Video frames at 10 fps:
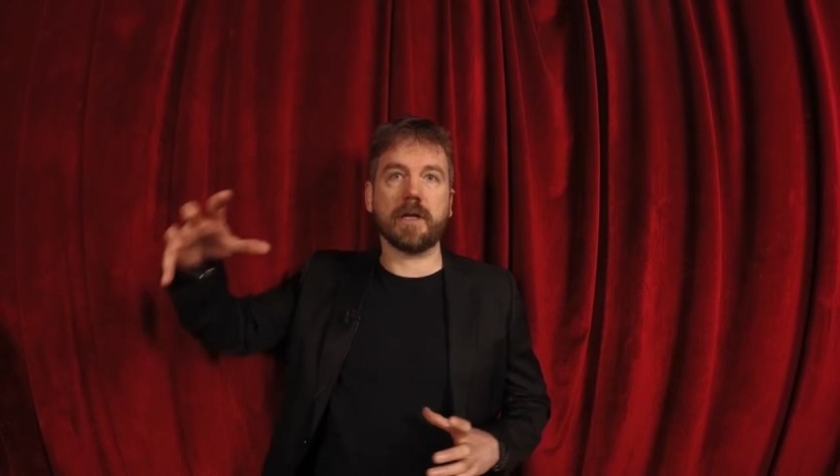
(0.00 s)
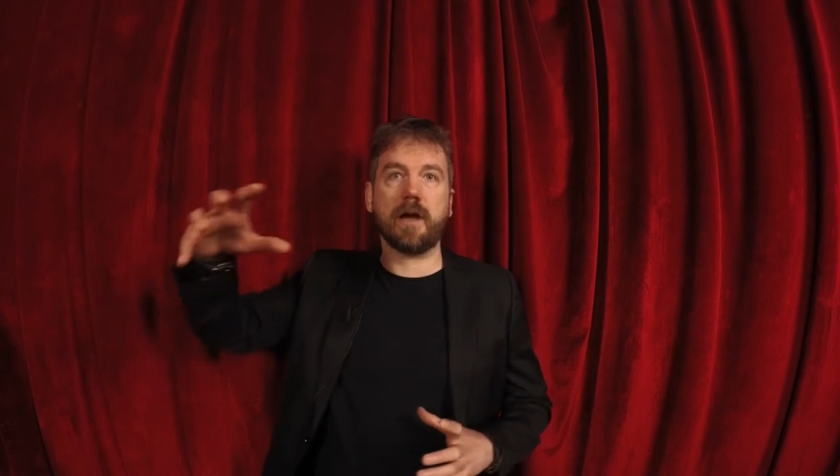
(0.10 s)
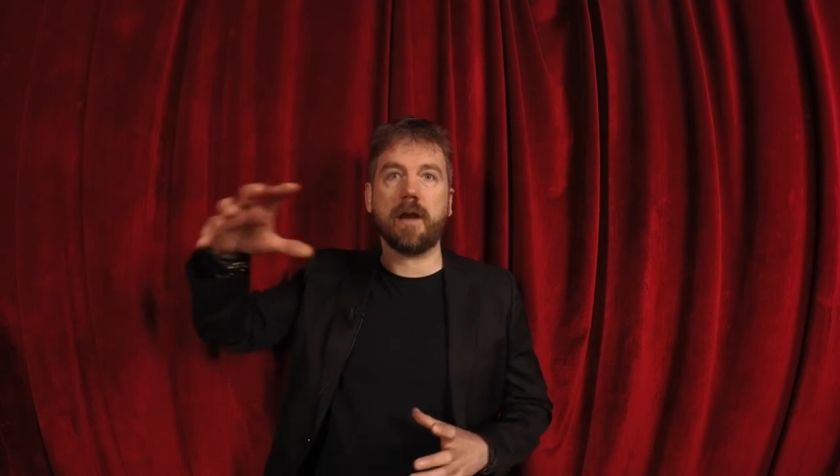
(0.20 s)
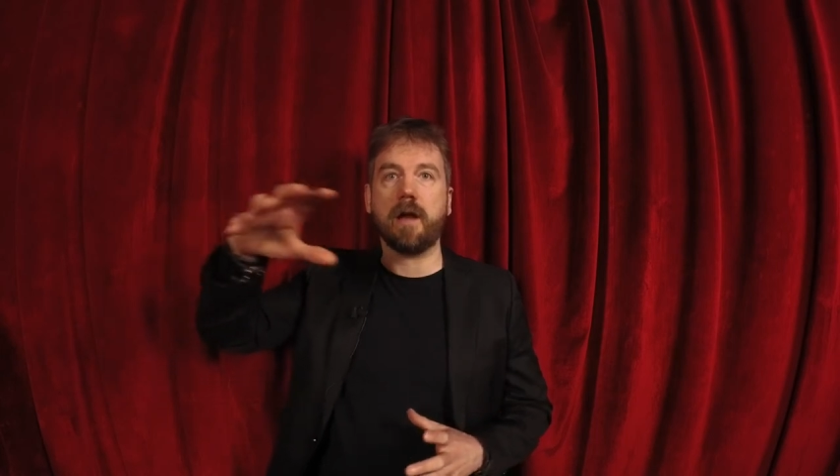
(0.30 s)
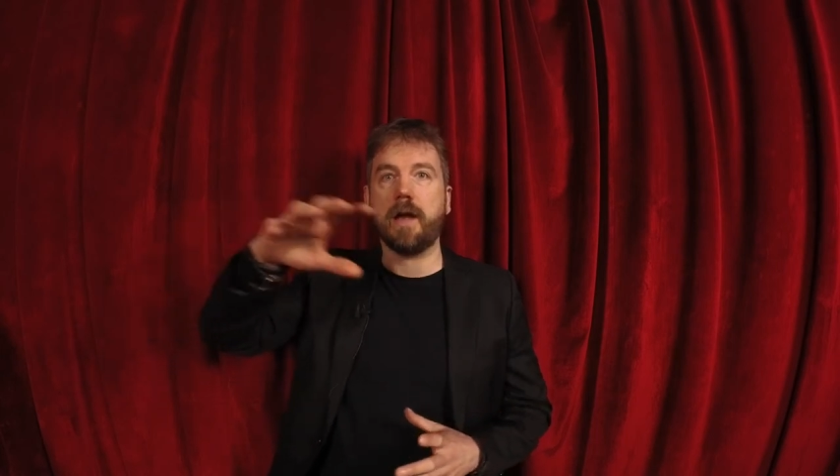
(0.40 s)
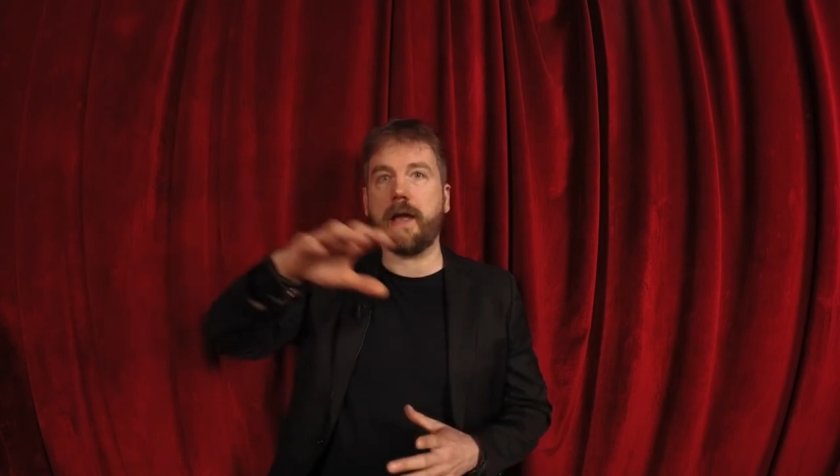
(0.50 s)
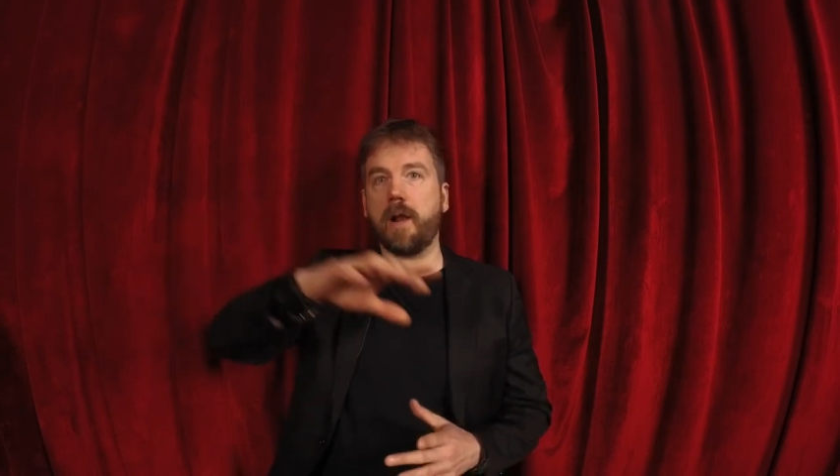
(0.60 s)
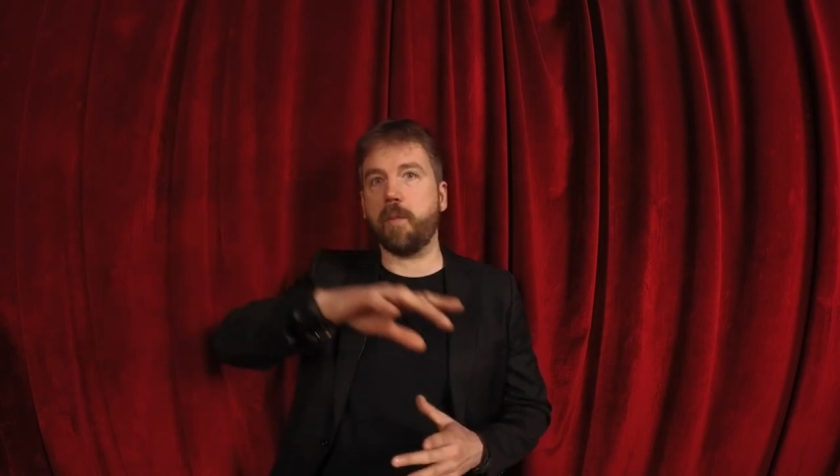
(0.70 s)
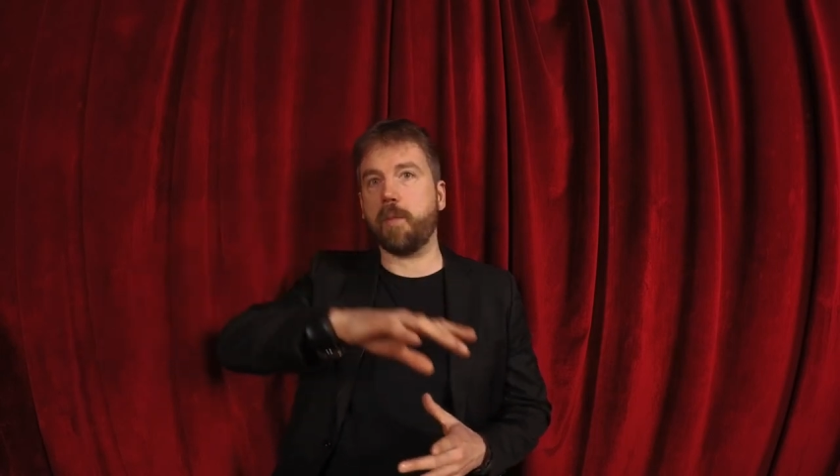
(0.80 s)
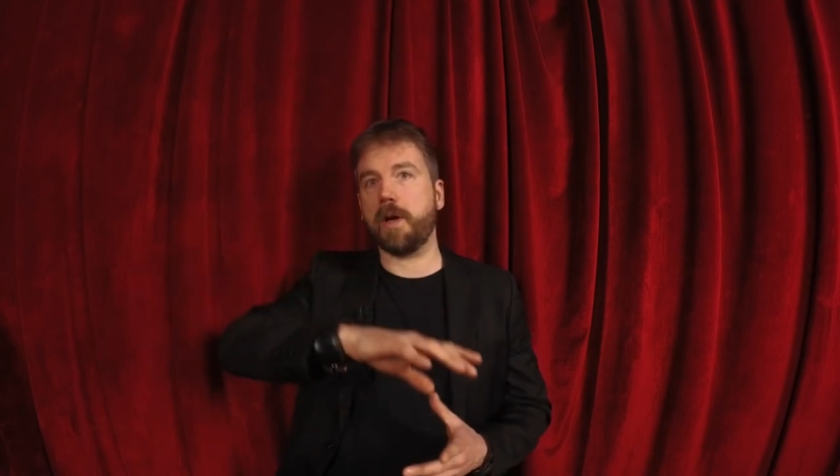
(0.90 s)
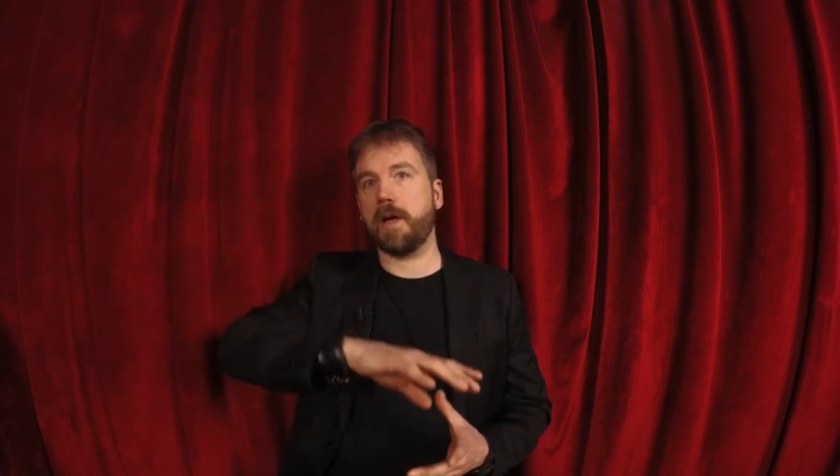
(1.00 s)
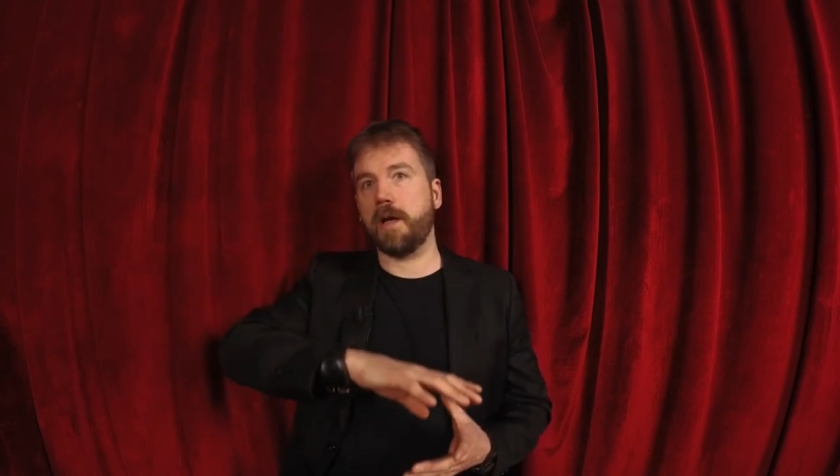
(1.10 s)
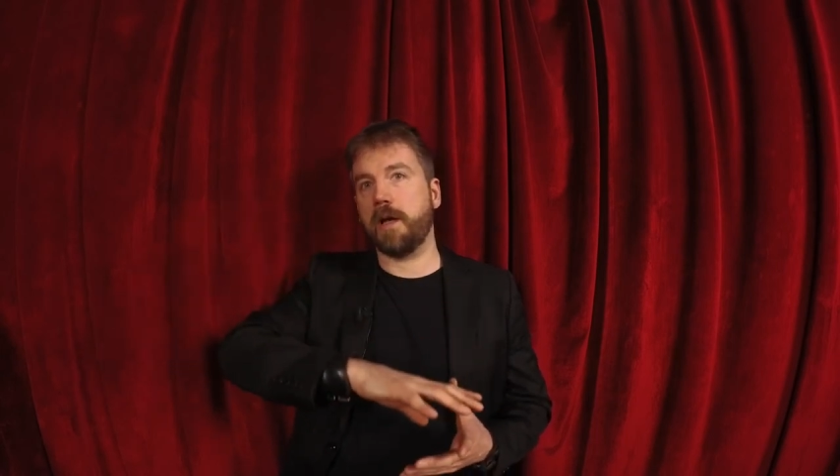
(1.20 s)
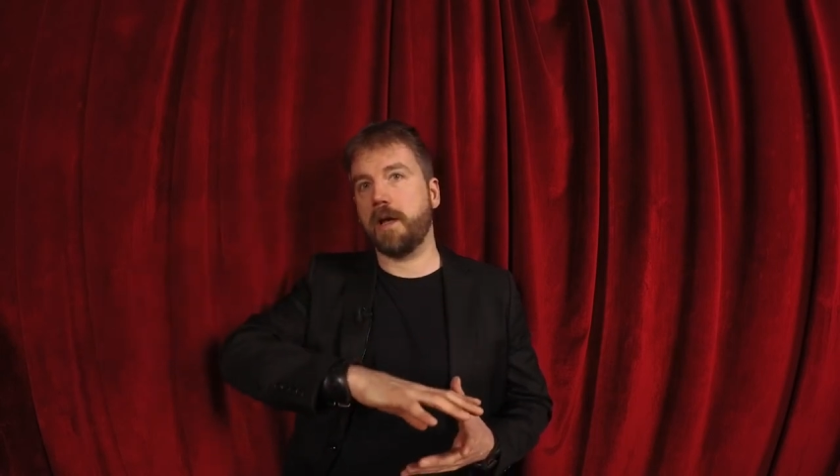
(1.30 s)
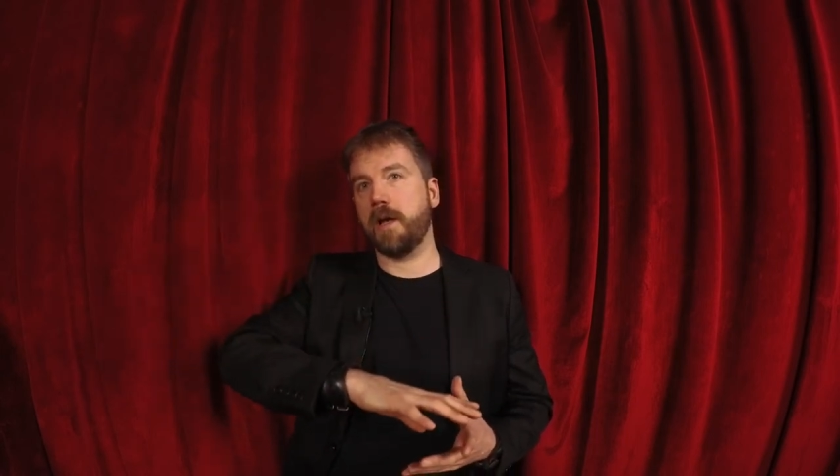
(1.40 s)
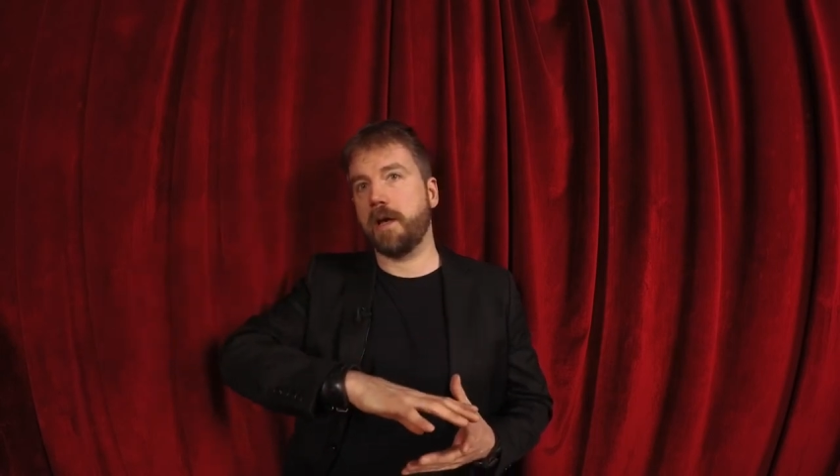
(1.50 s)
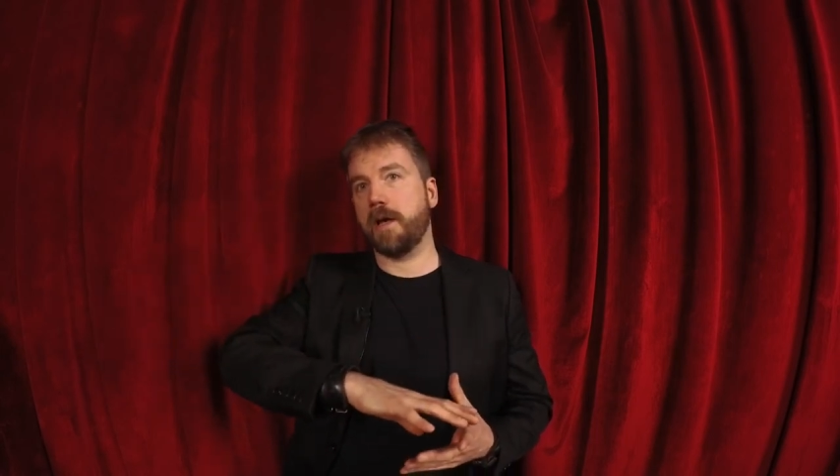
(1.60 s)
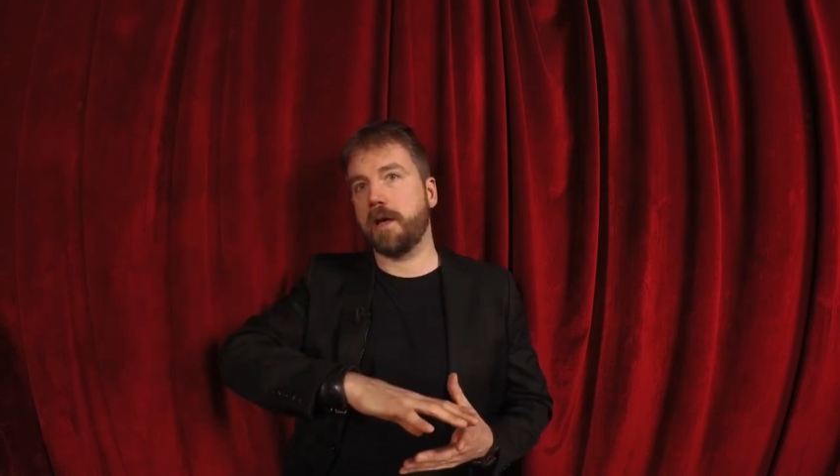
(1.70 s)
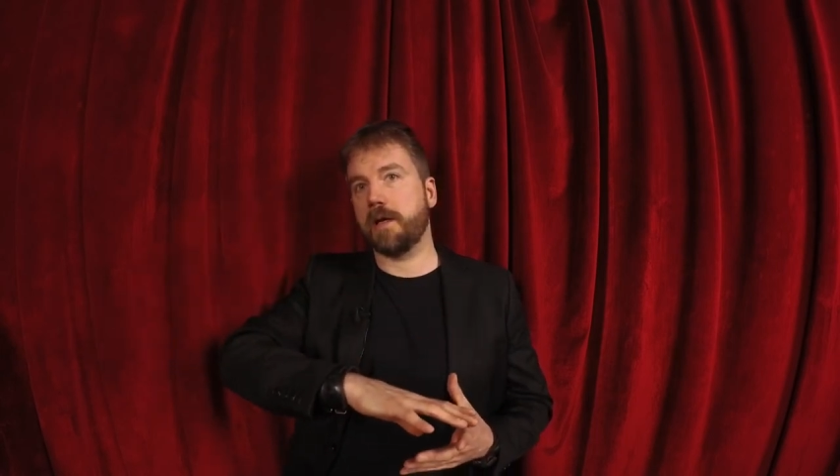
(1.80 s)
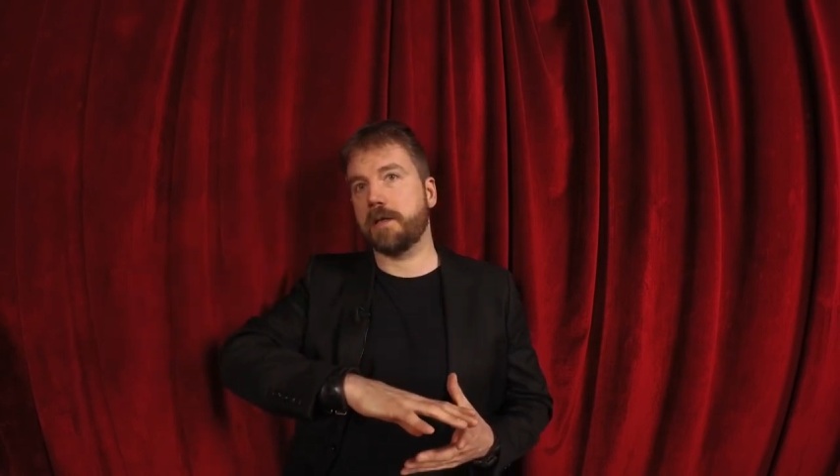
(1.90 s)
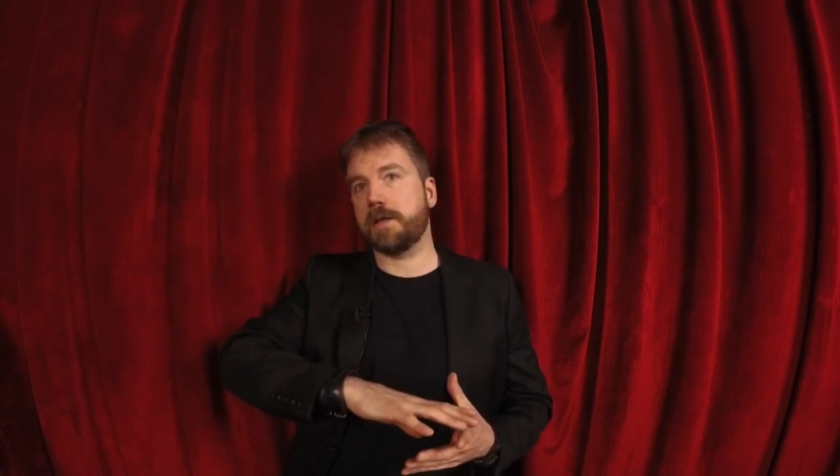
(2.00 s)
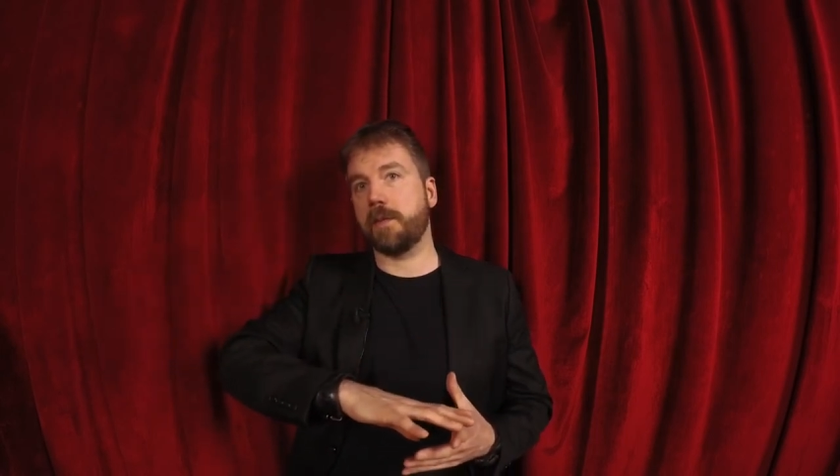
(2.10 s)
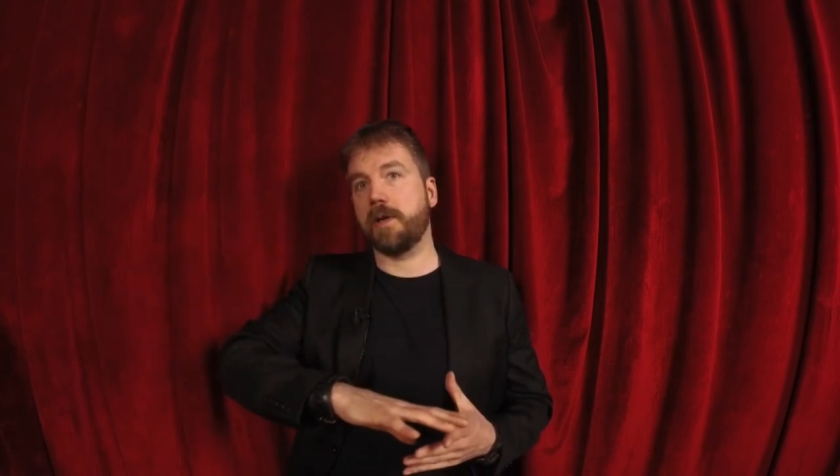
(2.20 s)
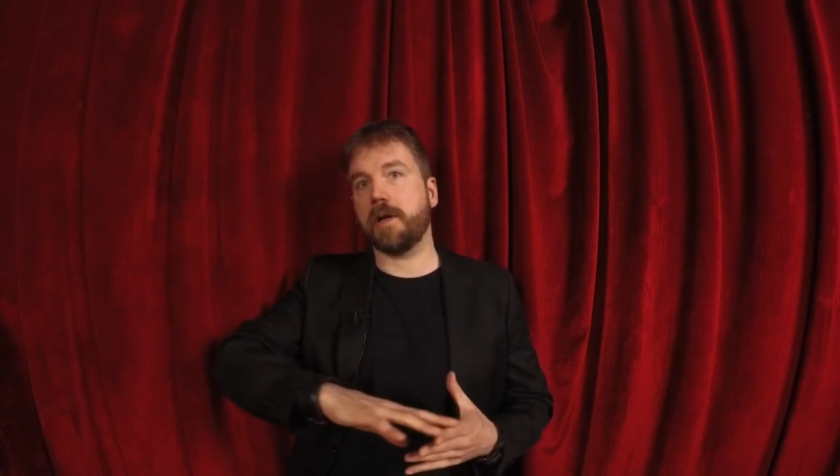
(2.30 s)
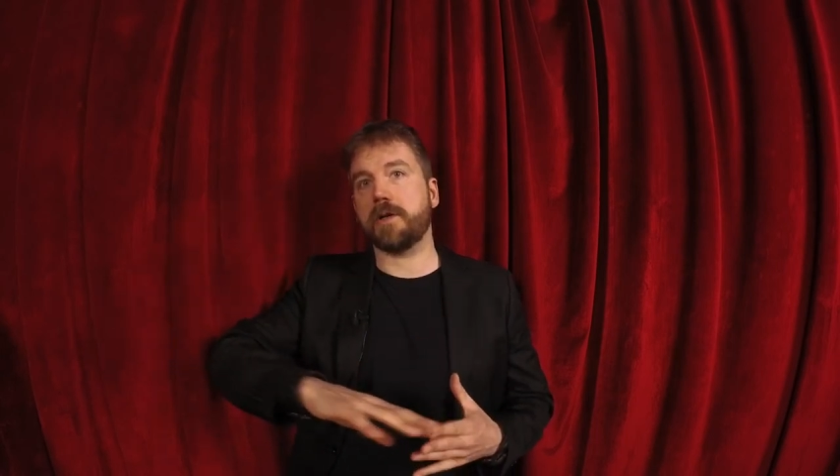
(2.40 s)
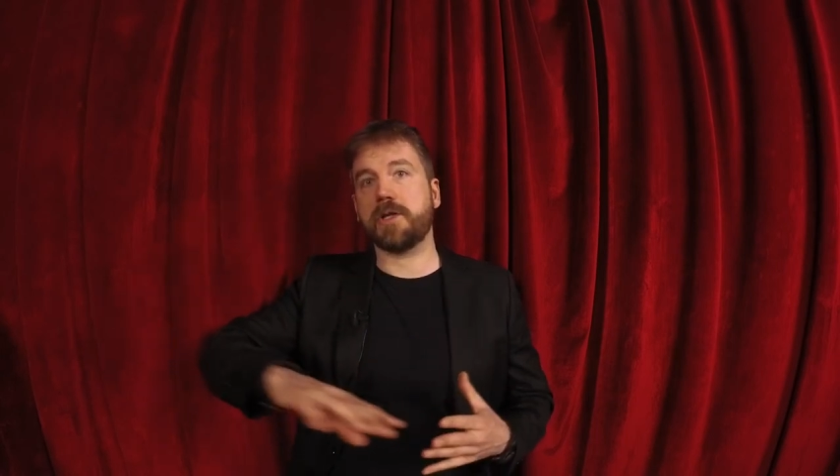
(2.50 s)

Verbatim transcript: gonna help similar